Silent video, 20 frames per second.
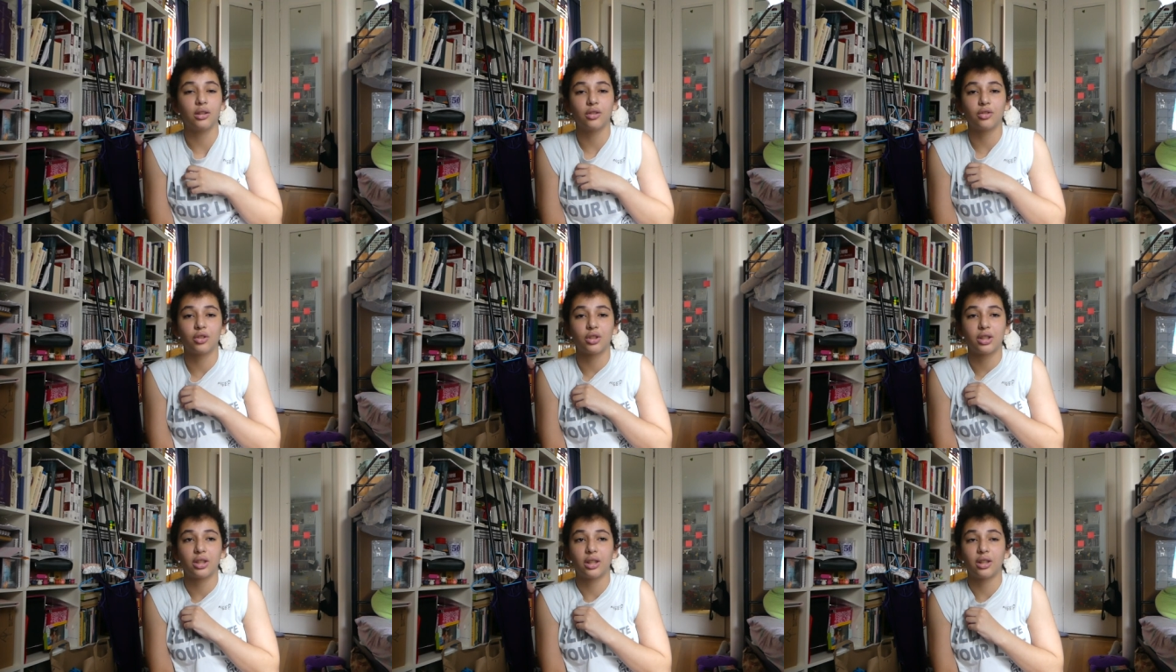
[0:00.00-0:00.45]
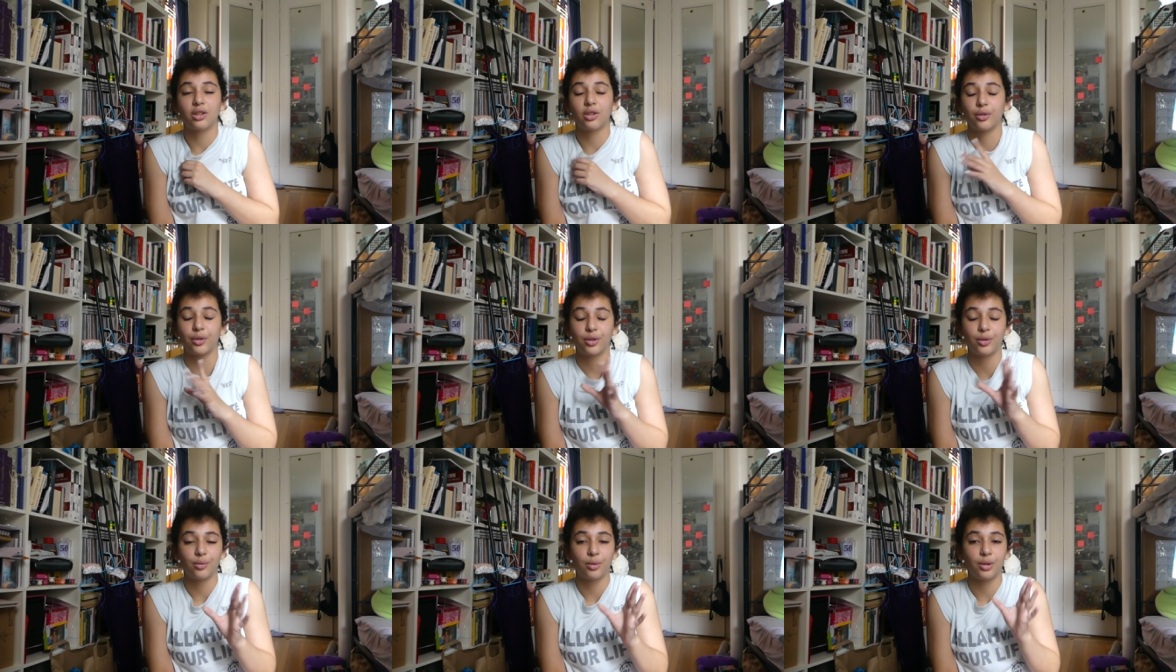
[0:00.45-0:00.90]
they're just like
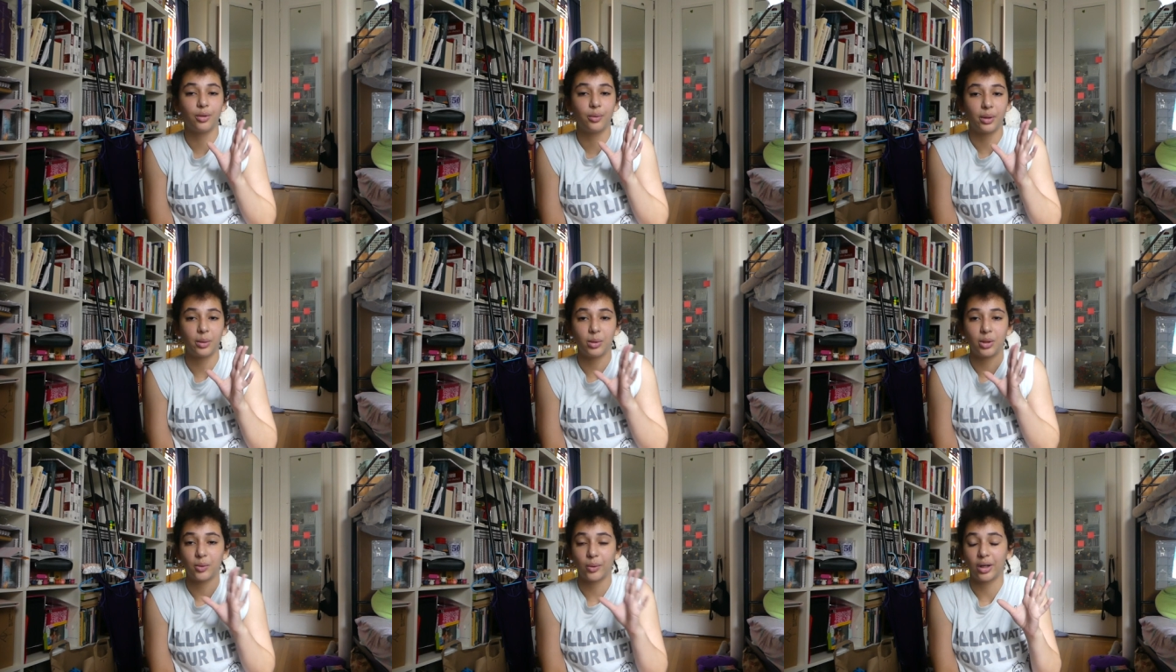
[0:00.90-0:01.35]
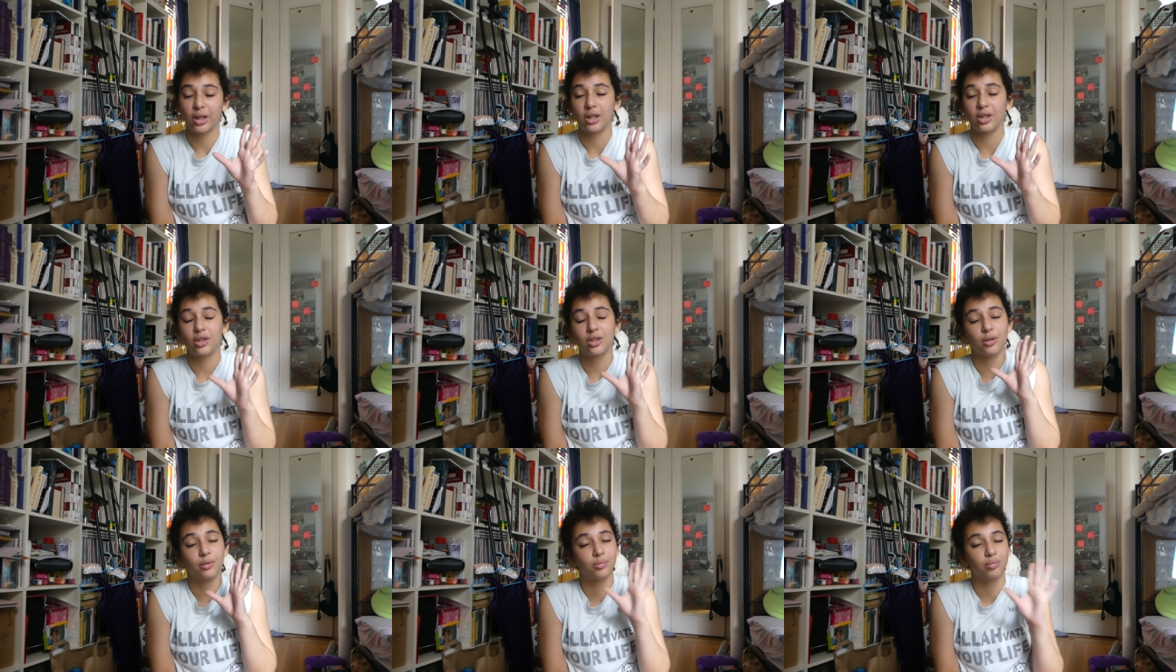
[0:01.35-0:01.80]
so annoyingly sweaty,
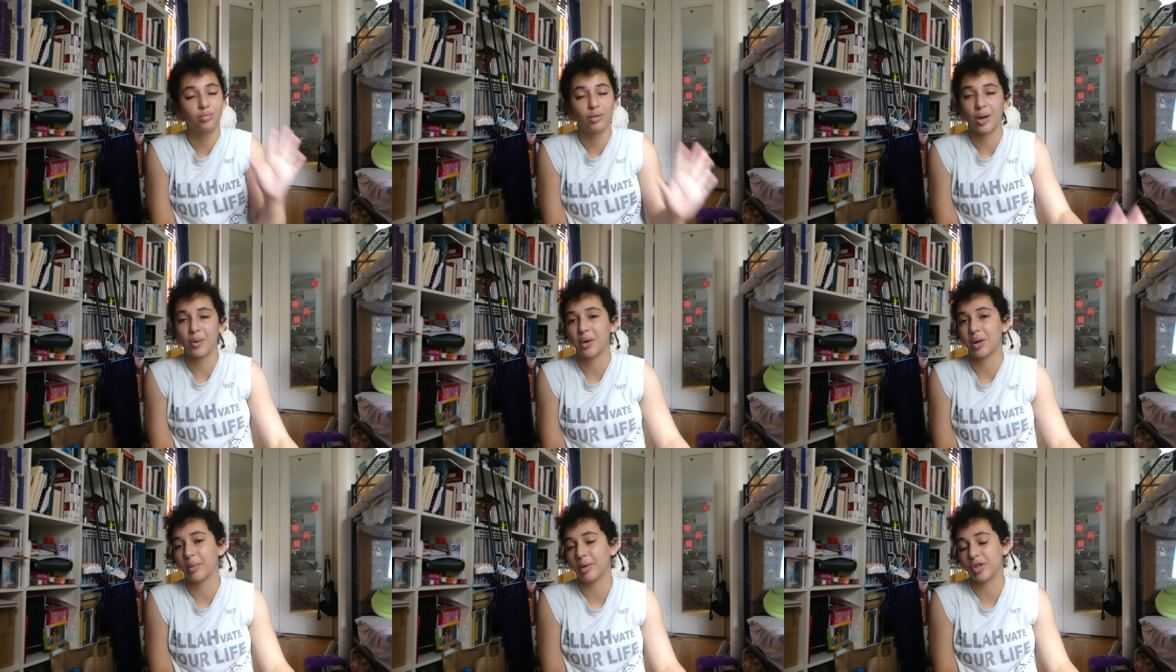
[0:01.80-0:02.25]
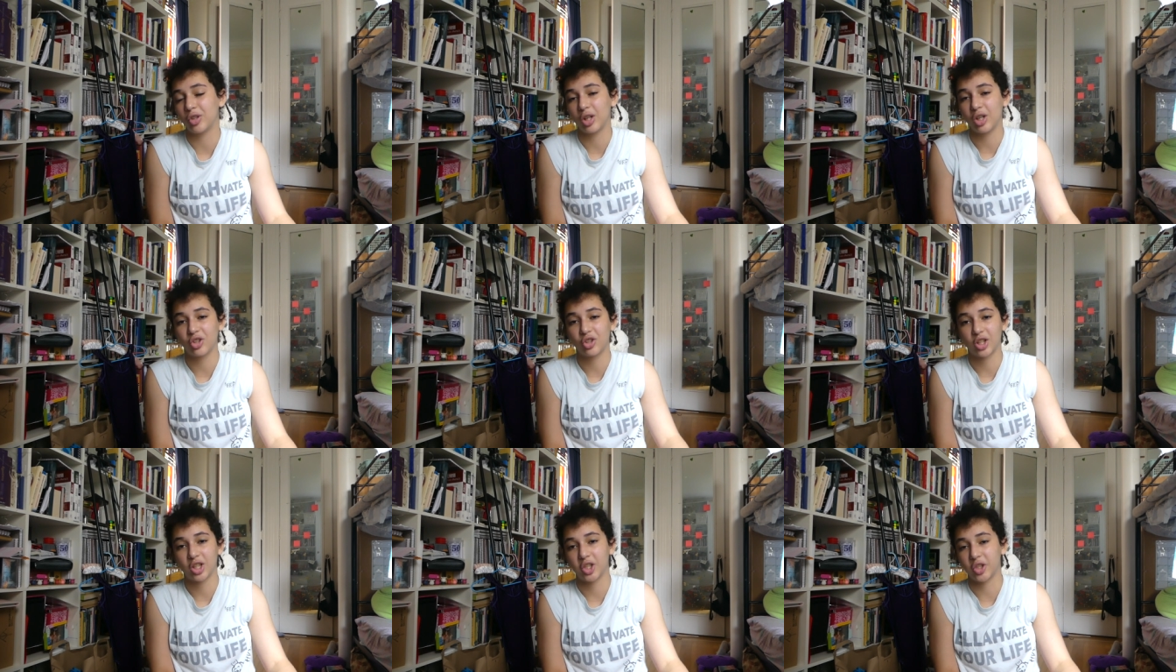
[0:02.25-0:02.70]
and so I recommend
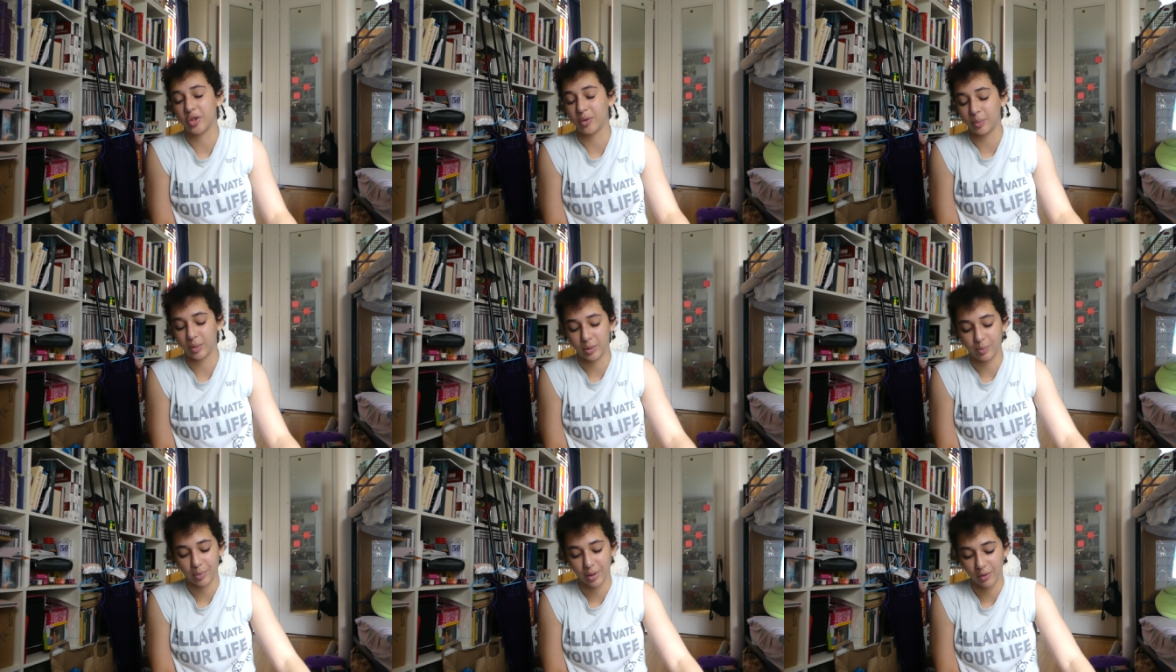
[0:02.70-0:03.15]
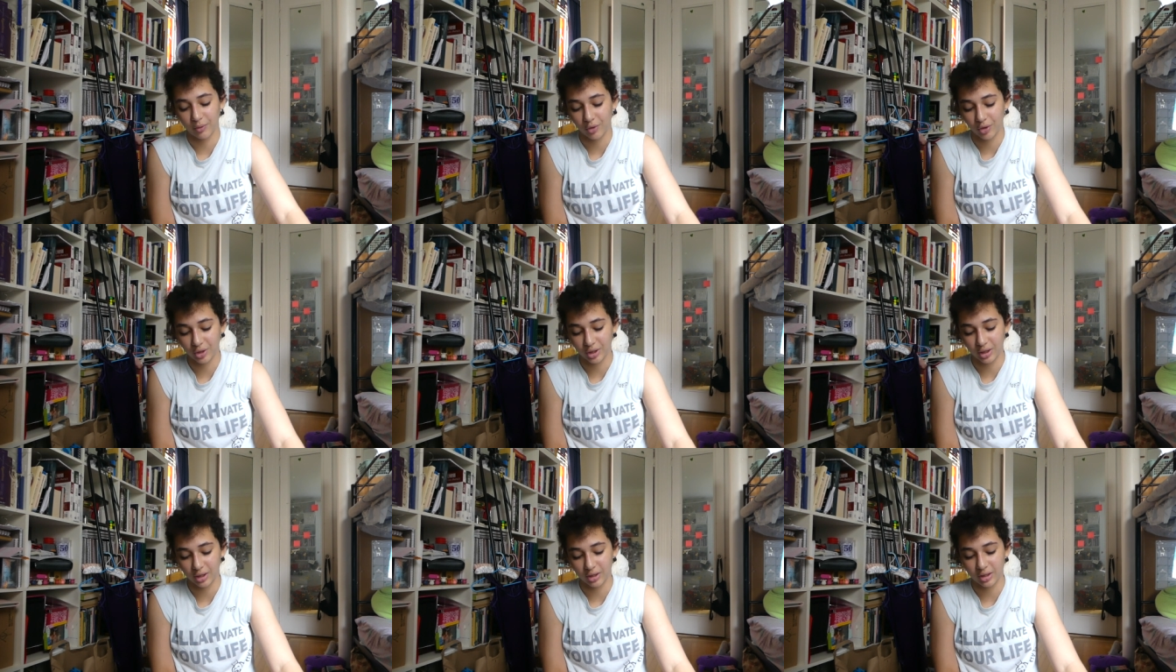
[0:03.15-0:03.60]
changing, so it's better for
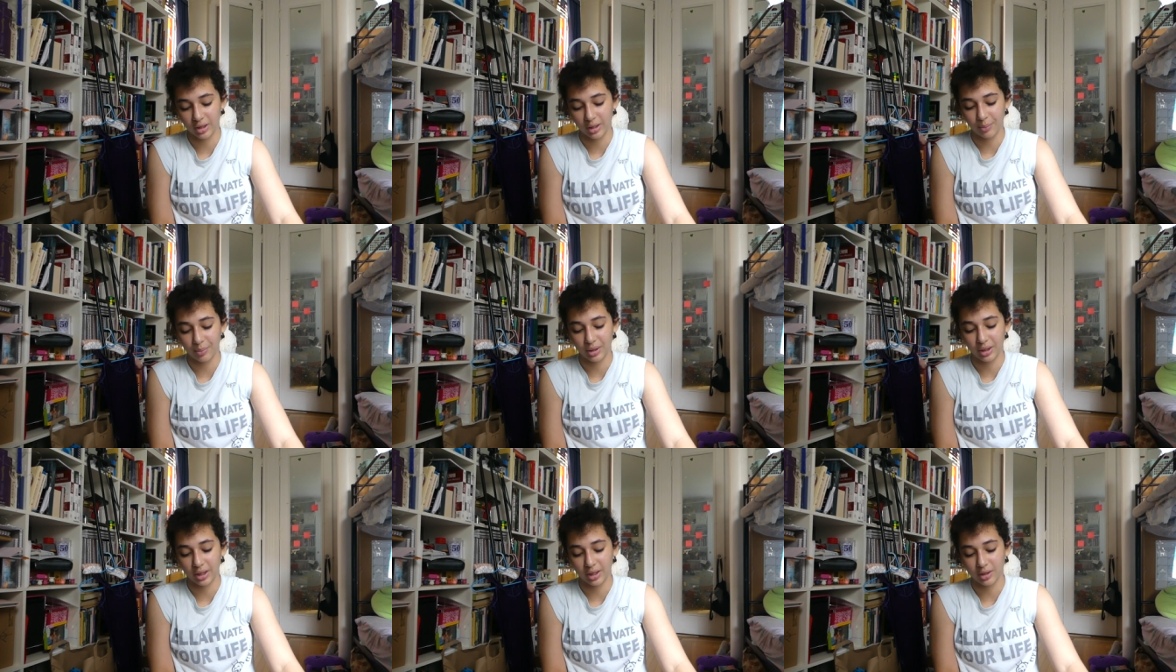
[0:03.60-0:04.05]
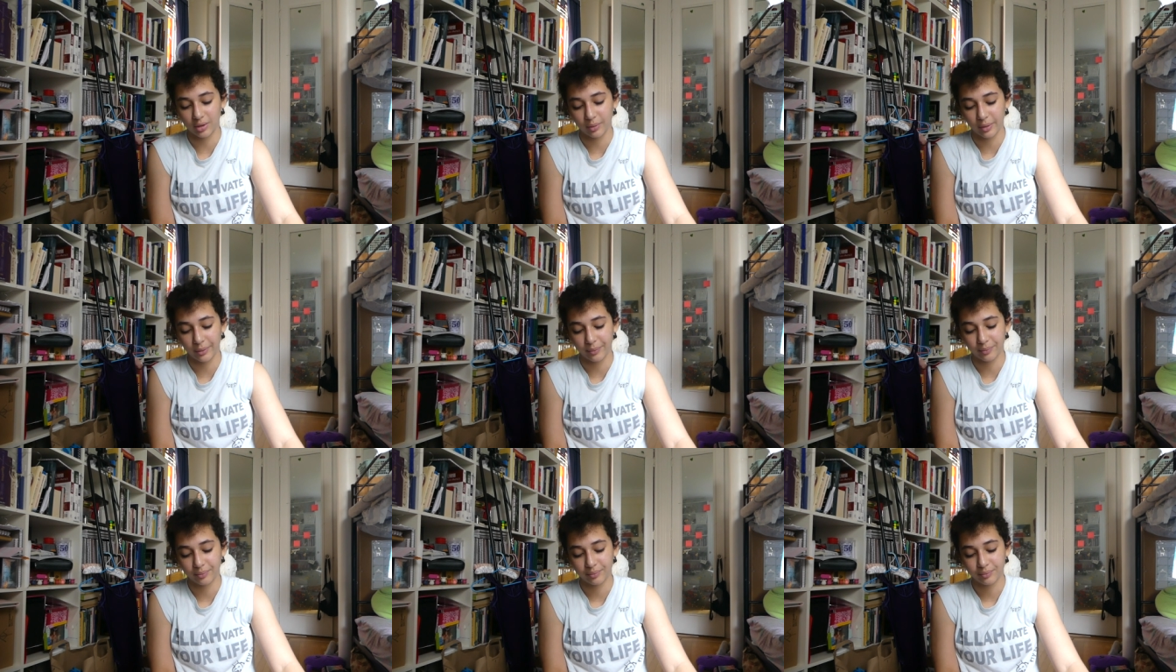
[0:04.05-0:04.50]
your skin to not be that
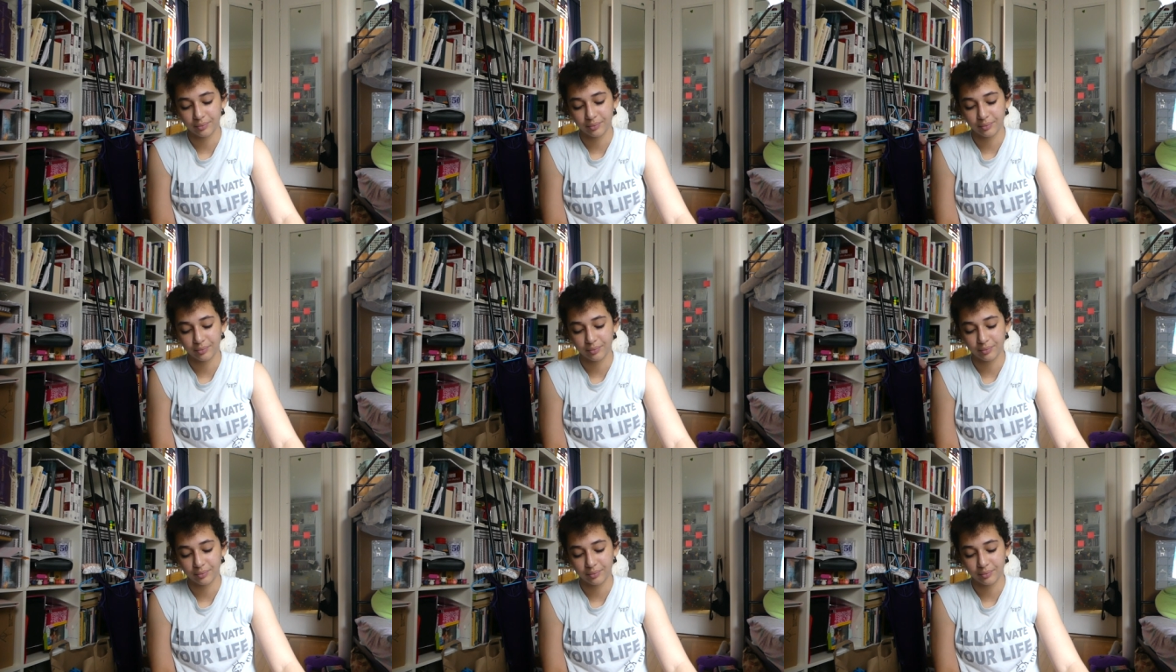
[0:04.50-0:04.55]
sweaty.